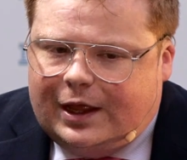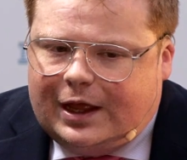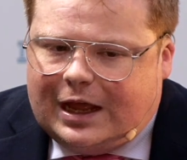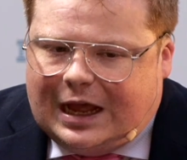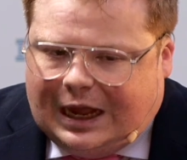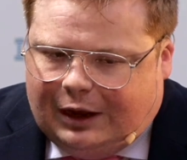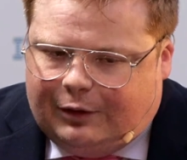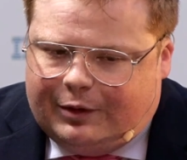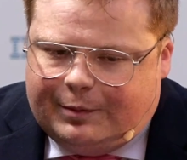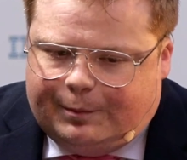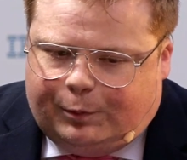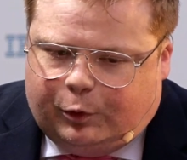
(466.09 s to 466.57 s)

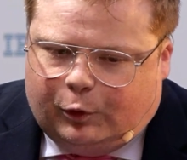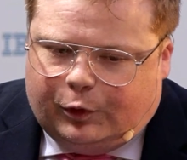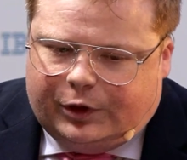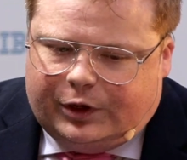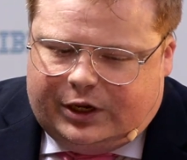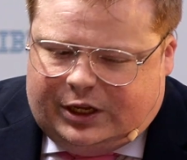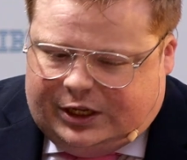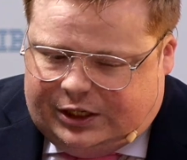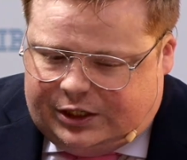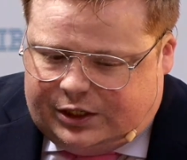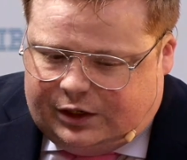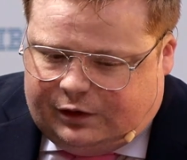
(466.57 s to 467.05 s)
How
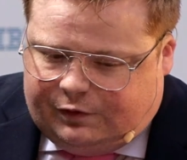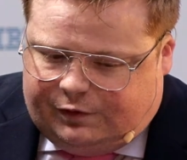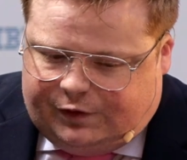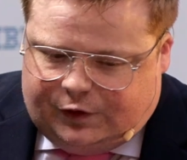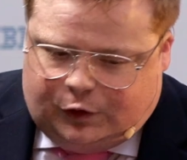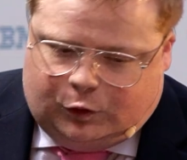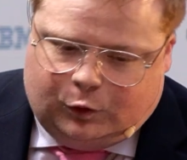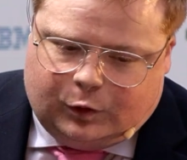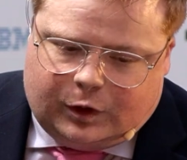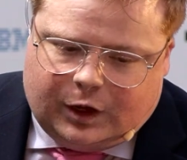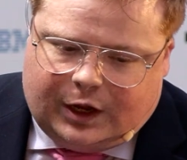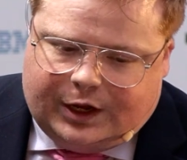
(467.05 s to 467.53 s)
important is it for
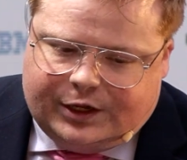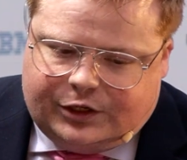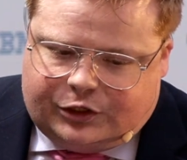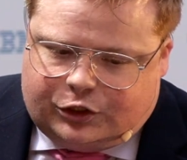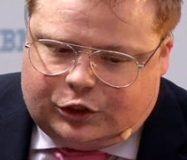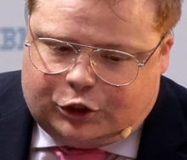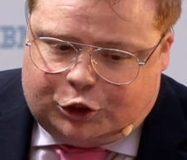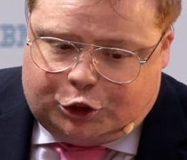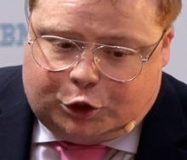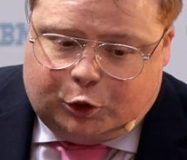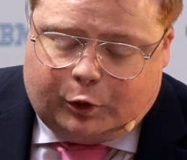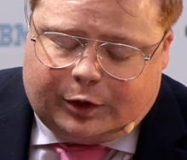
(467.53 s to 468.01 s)
you guys
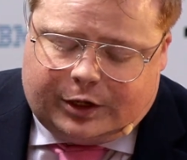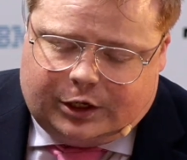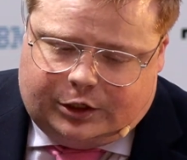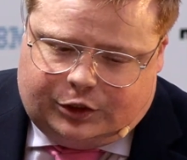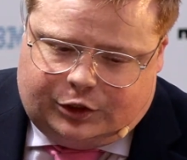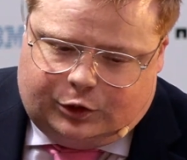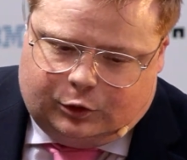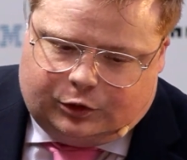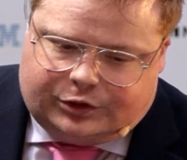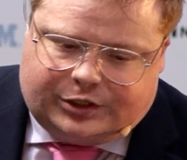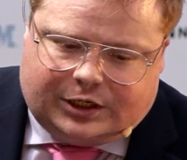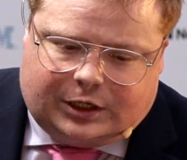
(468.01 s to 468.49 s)
to
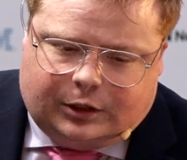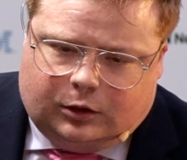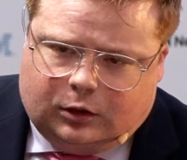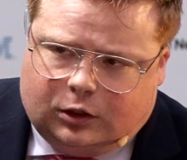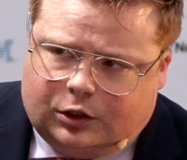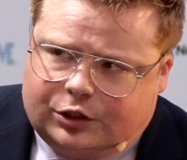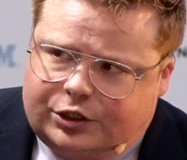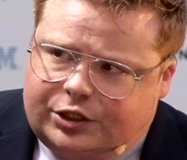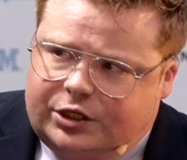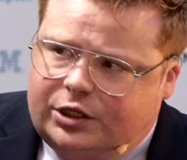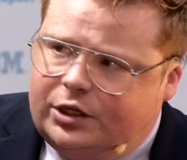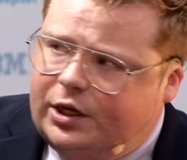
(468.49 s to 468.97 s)
showcase your
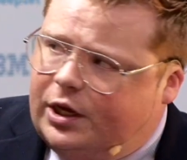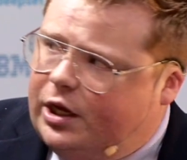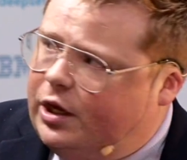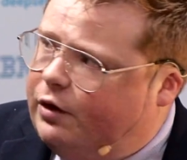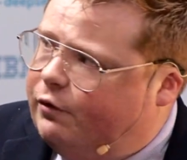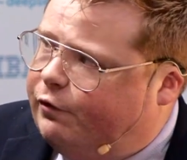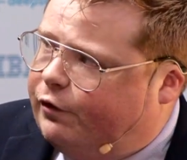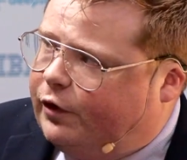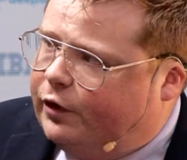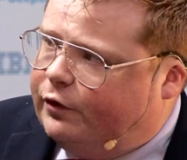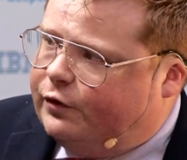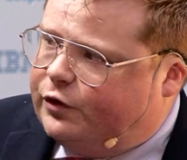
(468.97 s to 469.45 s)
technology in
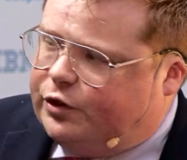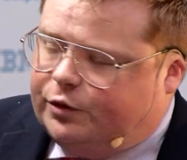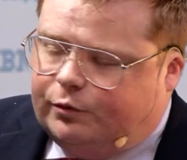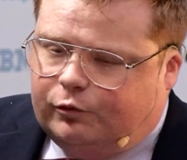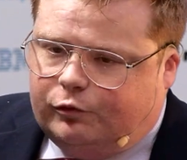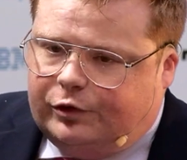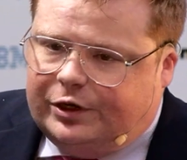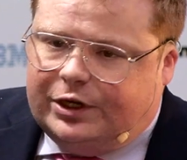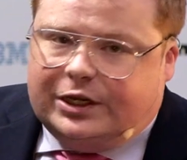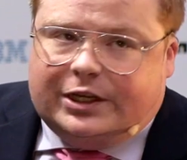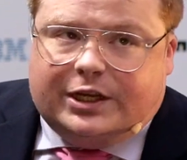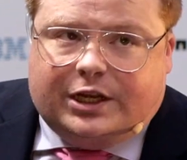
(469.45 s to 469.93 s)
front of some
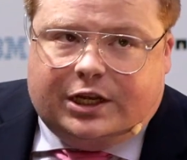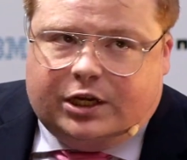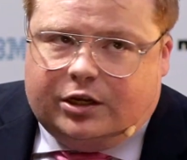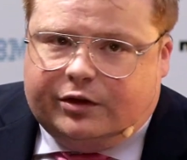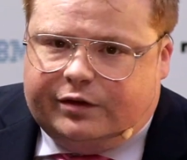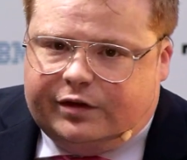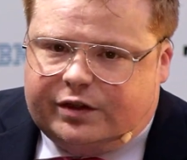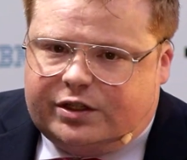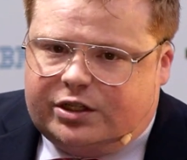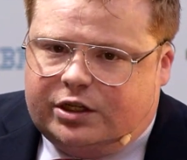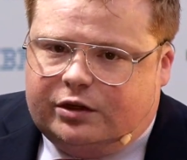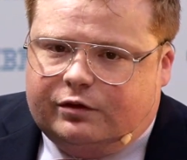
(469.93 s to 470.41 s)
really
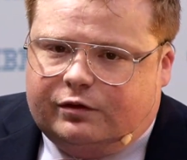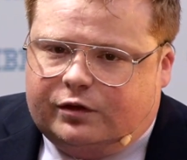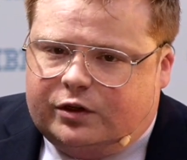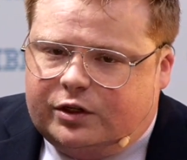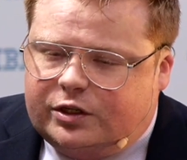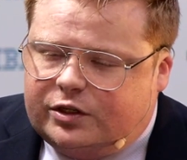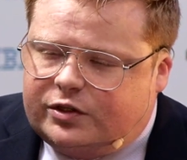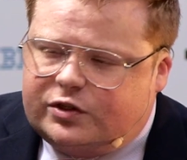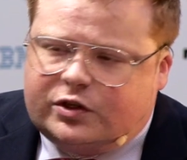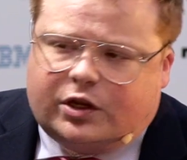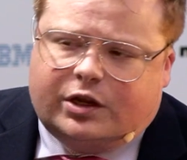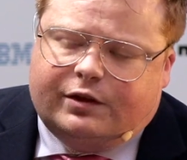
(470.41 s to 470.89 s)
innovative and
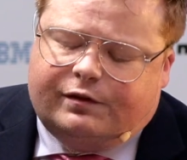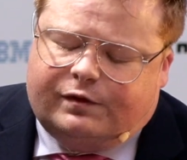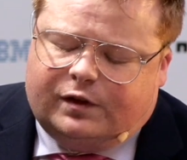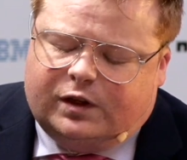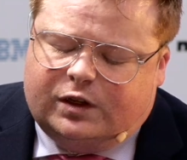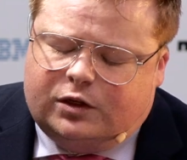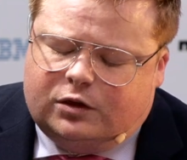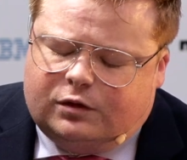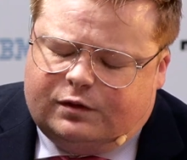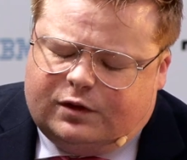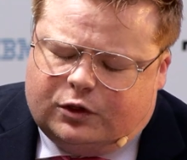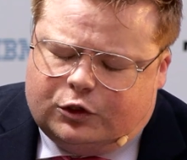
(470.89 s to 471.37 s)
insightful
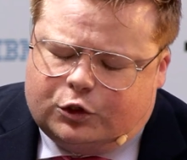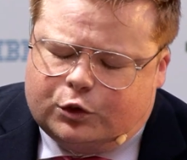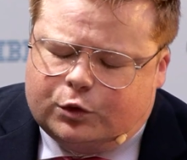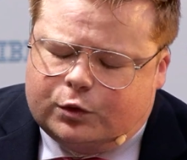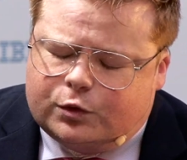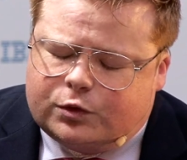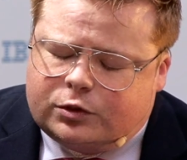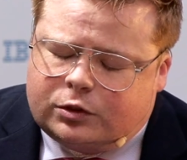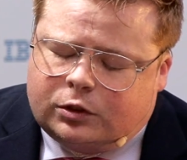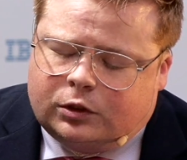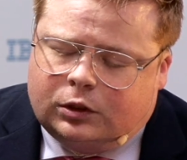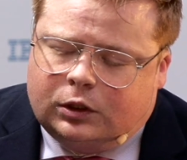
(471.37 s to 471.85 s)

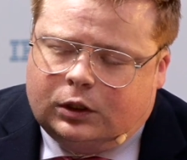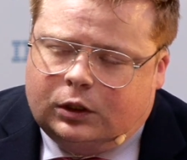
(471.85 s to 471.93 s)
individuals?